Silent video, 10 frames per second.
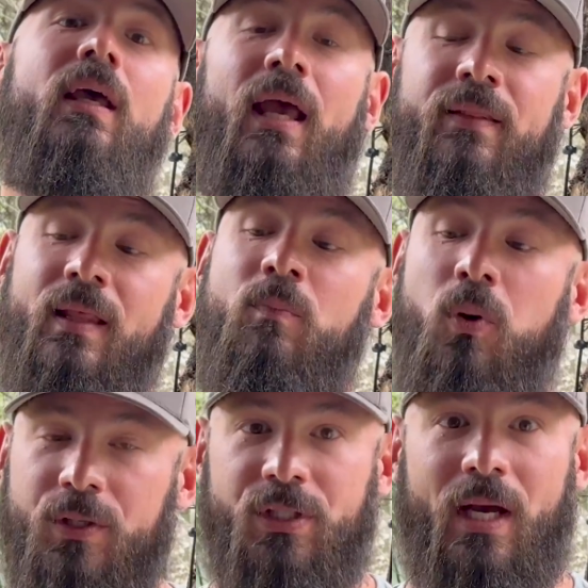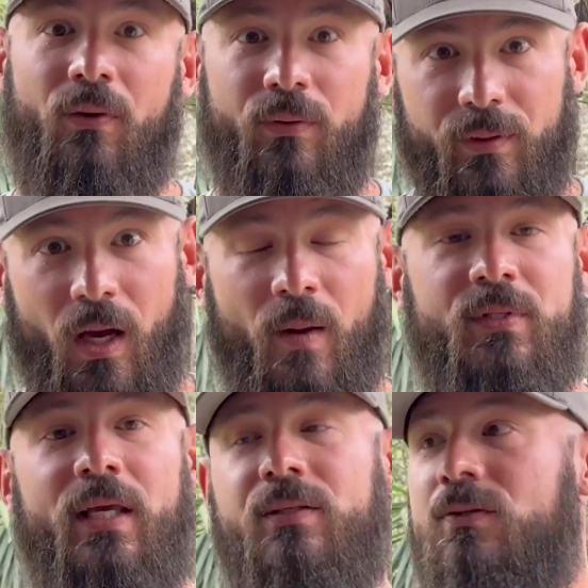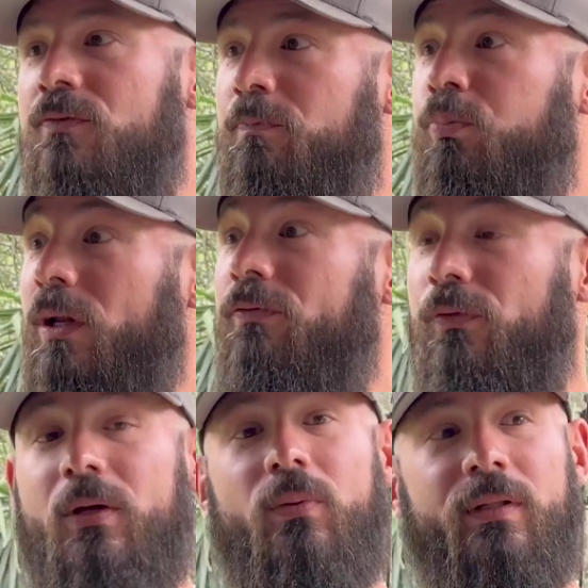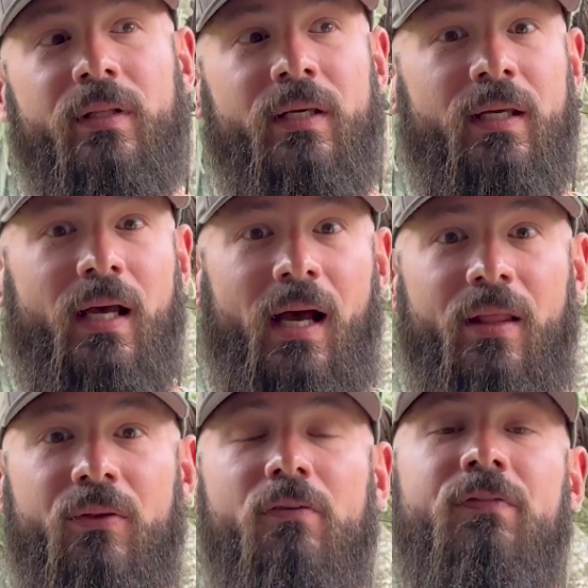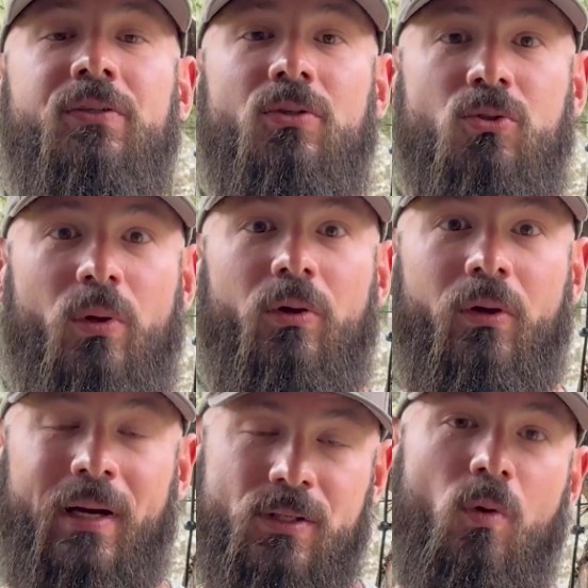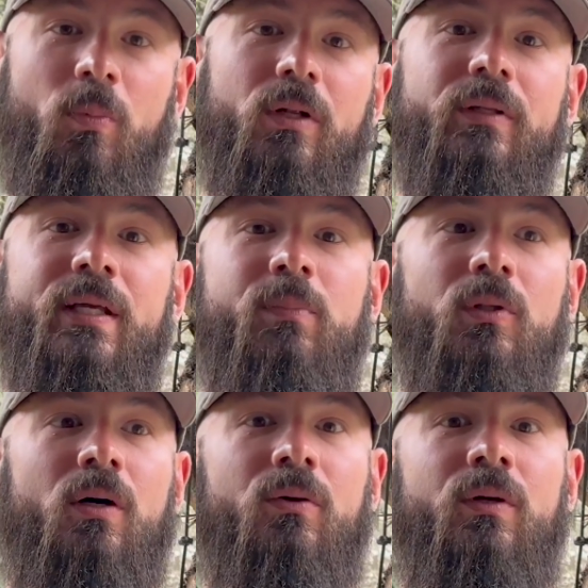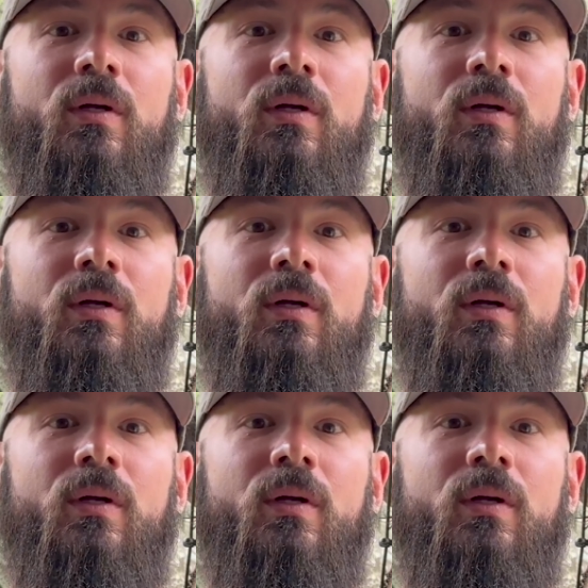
and they push out updates pretty frequently on their official Twitter account. So we'll put a link below